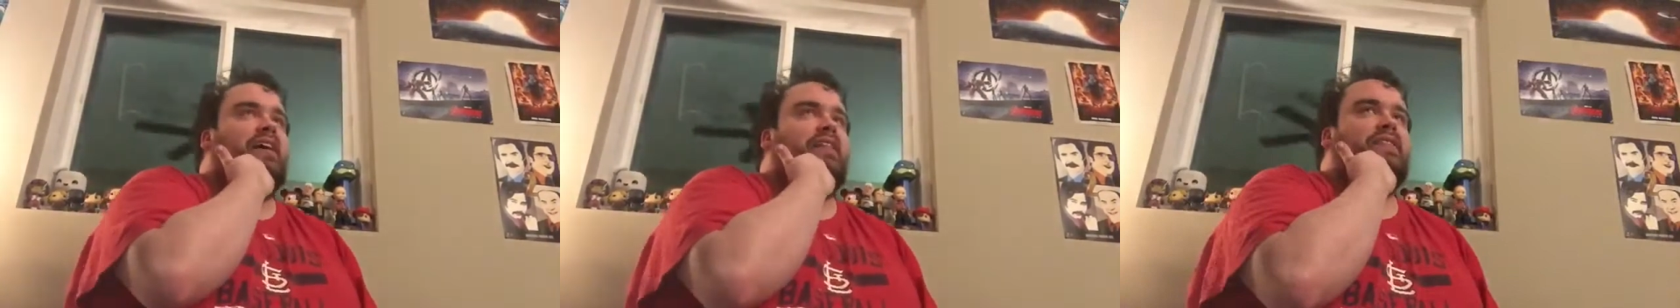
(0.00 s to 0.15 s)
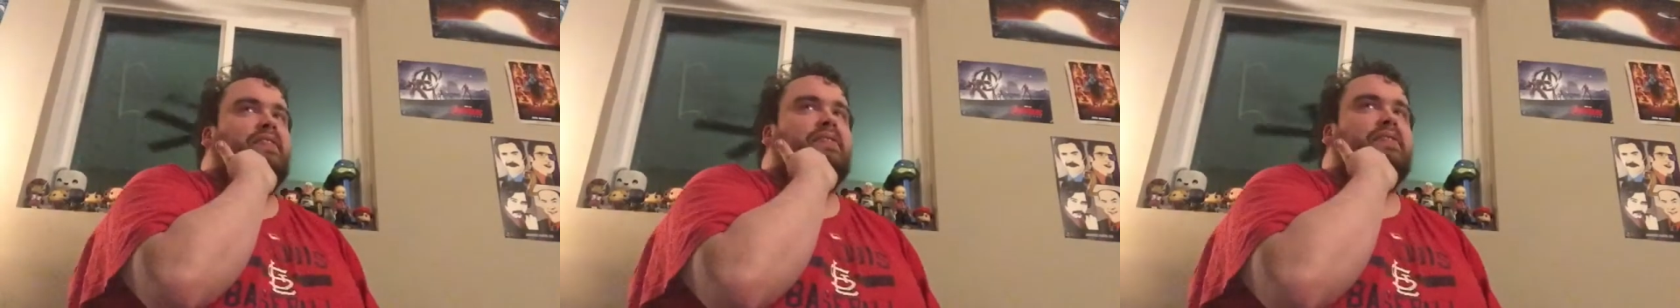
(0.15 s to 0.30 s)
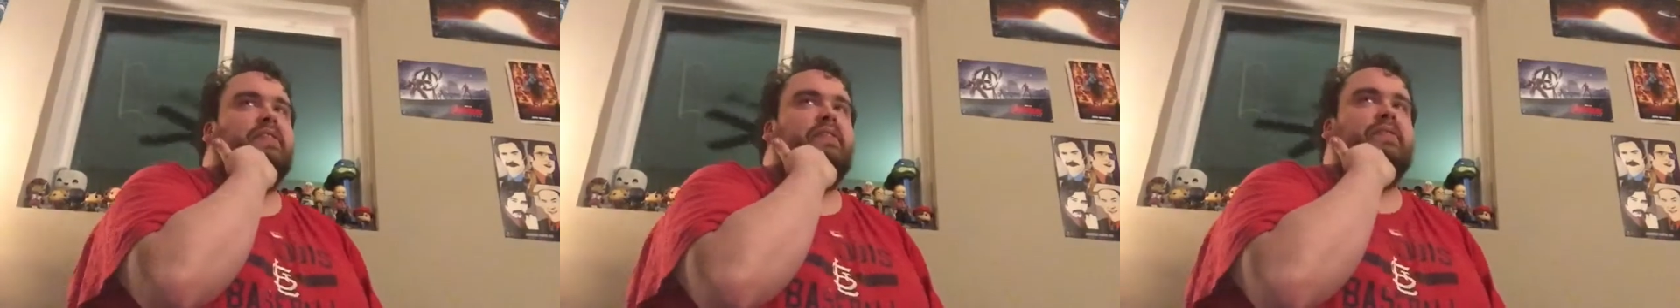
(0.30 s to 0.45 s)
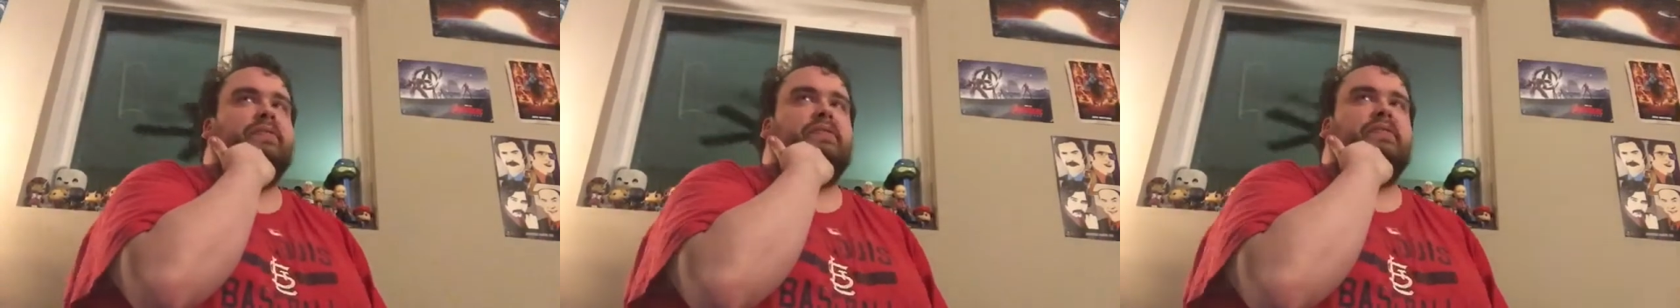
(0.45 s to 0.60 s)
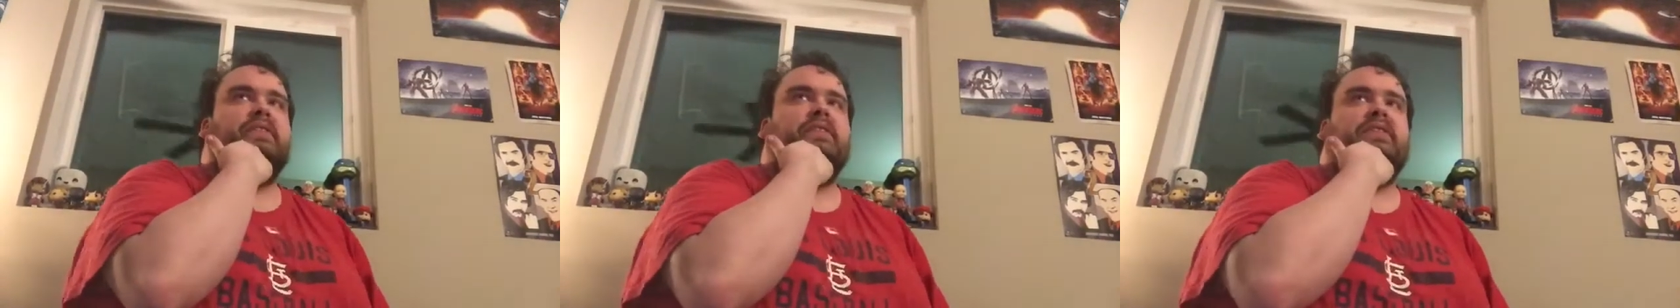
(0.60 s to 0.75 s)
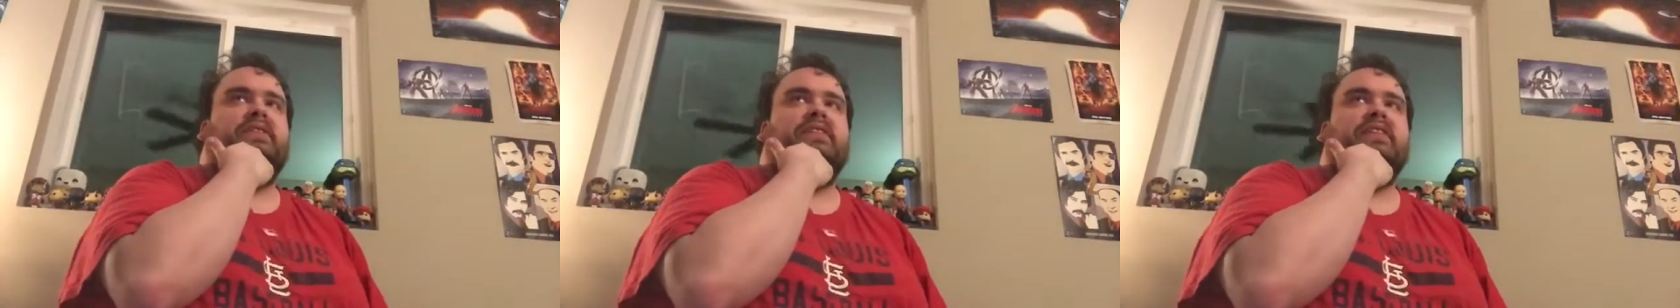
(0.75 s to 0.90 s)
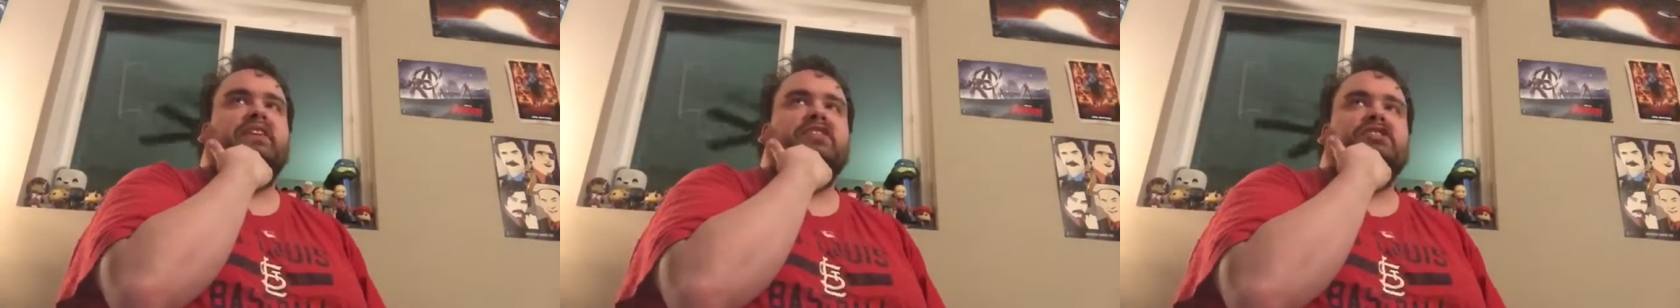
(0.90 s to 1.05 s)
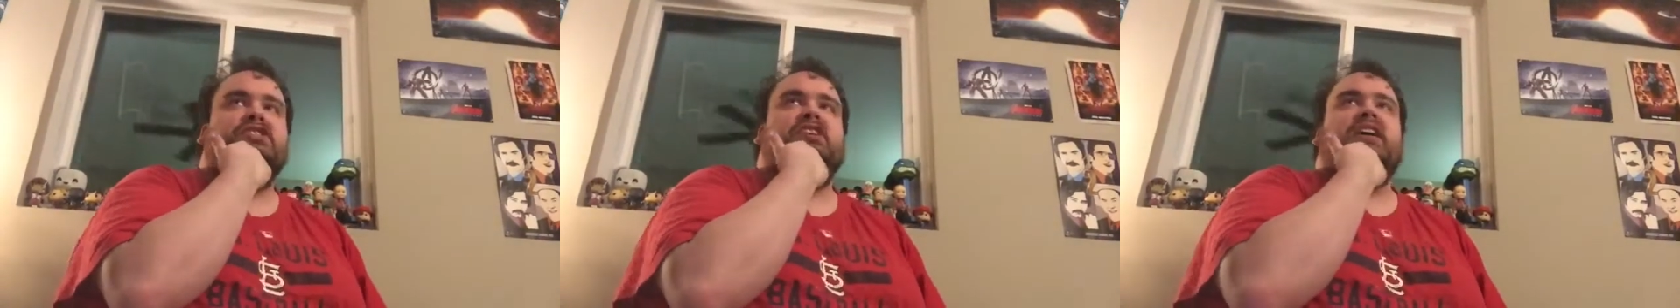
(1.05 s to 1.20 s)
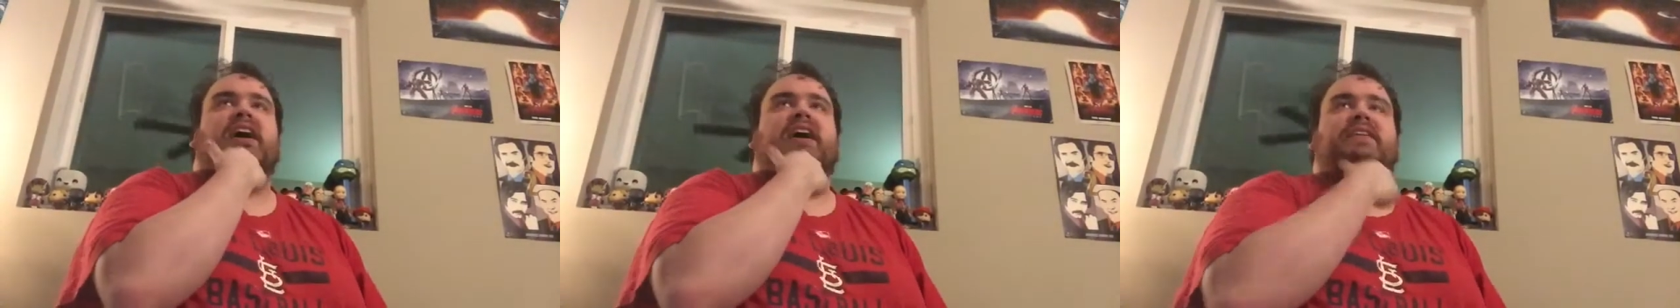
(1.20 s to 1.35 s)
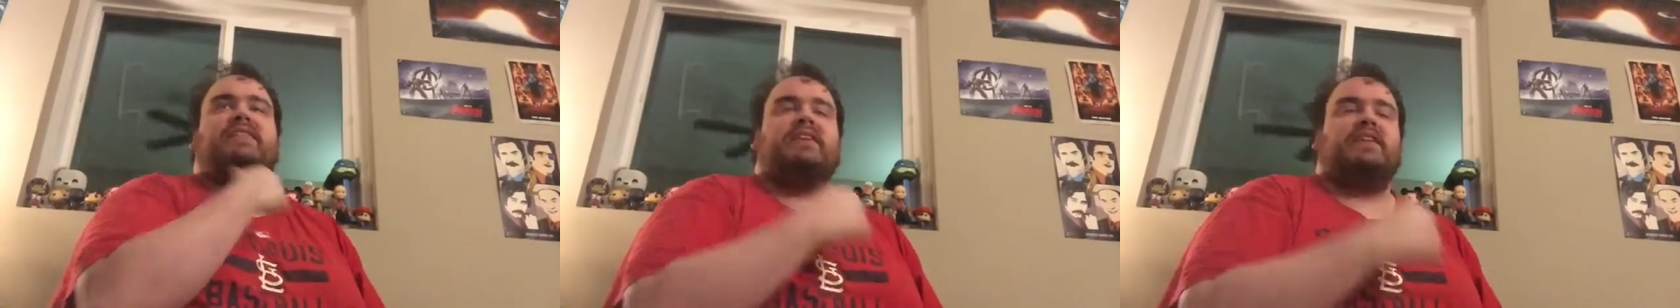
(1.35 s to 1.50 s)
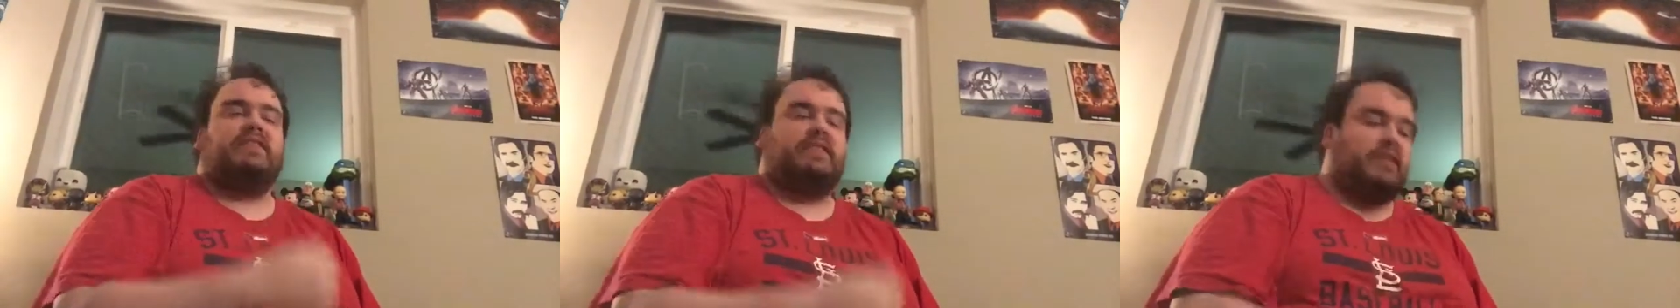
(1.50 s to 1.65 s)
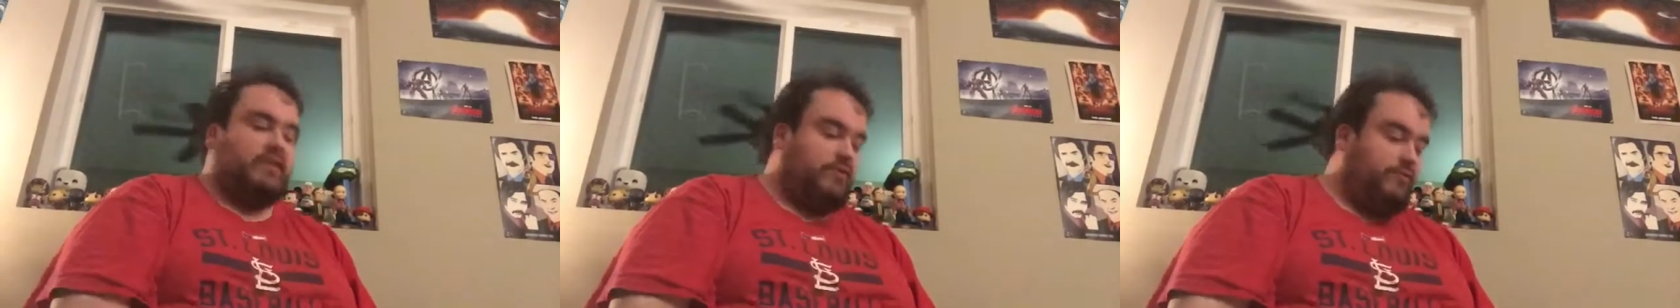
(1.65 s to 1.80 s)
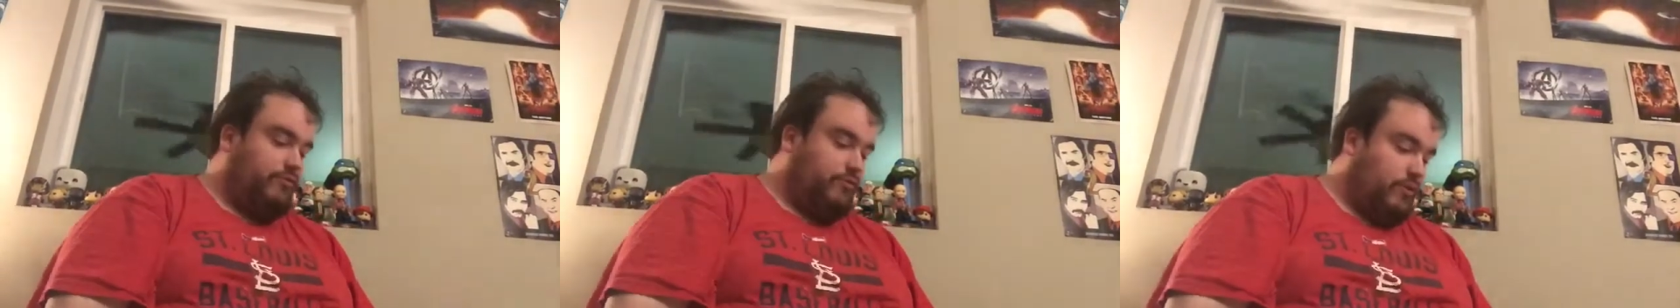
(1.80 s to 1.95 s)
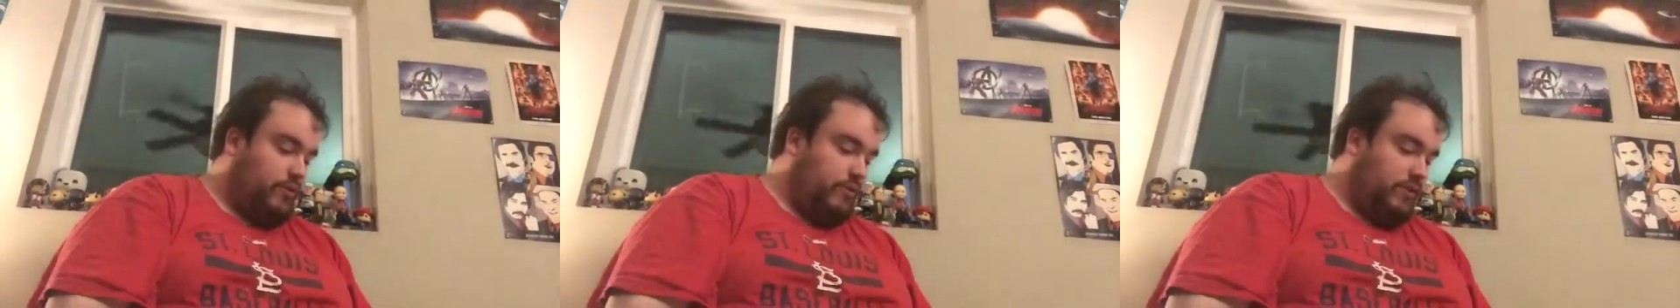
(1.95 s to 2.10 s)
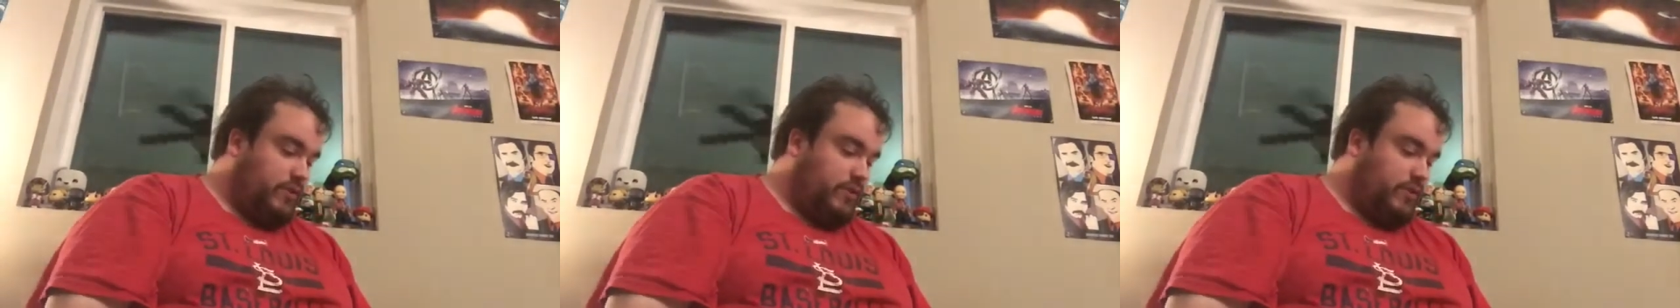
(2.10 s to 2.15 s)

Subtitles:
The CGI they did for